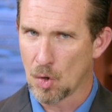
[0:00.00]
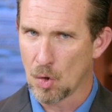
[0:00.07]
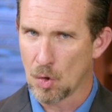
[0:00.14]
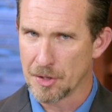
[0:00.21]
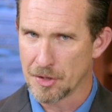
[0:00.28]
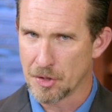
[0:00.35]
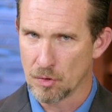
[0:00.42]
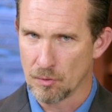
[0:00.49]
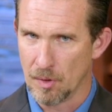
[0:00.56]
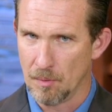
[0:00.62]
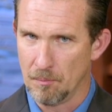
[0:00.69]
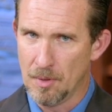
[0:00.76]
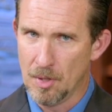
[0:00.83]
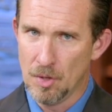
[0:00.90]
going to
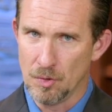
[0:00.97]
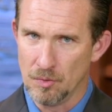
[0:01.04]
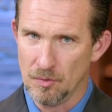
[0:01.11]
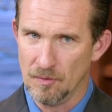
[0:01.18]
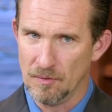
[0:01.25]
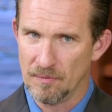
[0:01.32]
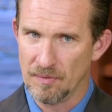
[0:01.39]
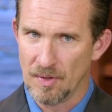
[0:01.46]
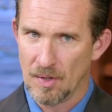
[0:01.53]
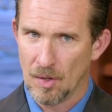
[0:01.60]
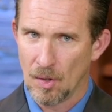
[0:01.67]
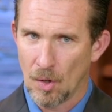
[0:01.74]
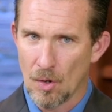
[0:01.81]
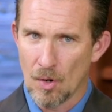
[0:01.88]
remove
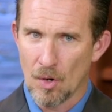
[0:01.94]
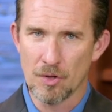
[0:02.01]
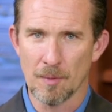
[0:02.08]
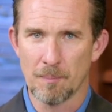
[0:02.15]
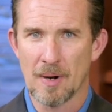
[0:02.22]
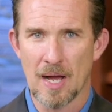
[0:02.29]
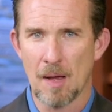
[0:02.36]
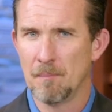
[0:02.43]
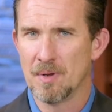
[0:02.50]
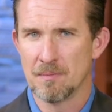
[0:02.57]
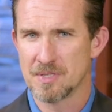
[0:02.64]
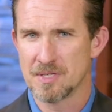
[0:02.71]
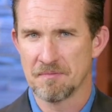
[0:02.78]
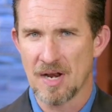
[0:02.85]
all the
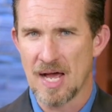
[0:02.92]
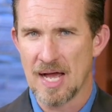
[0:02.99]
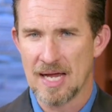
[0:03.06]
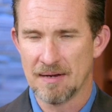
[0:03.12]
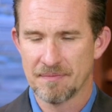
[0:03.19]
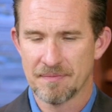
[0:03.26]
problems of life.